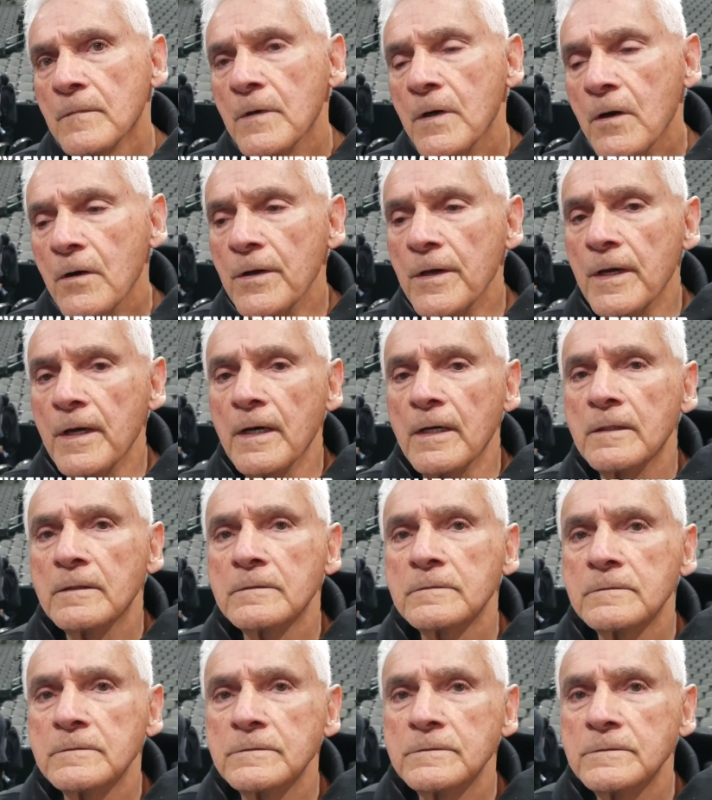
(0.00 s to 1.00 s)
Oh yeah,
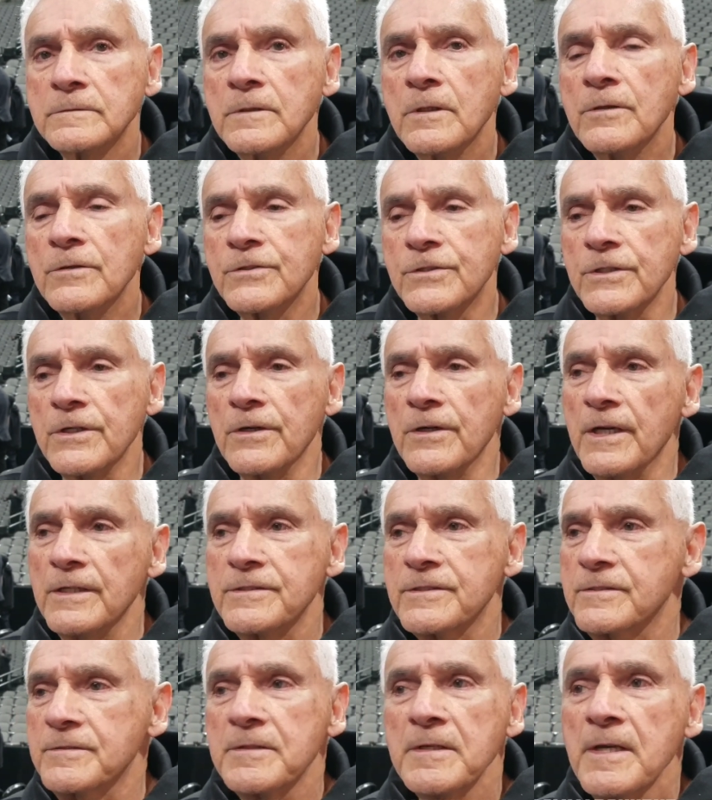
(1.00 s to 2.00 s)
for sure.
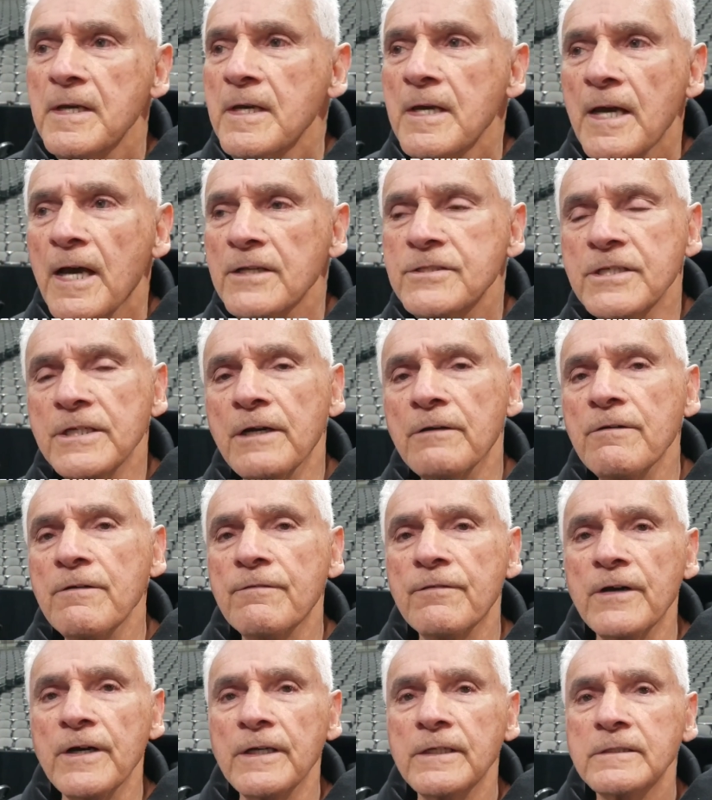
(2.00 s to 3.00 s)
That's that's in every
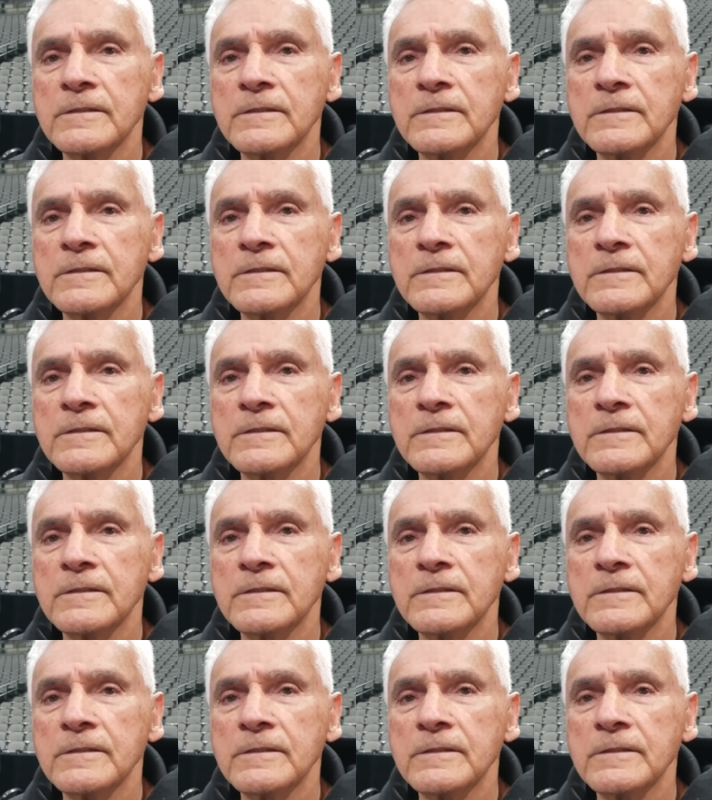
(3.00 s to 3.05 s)
fight.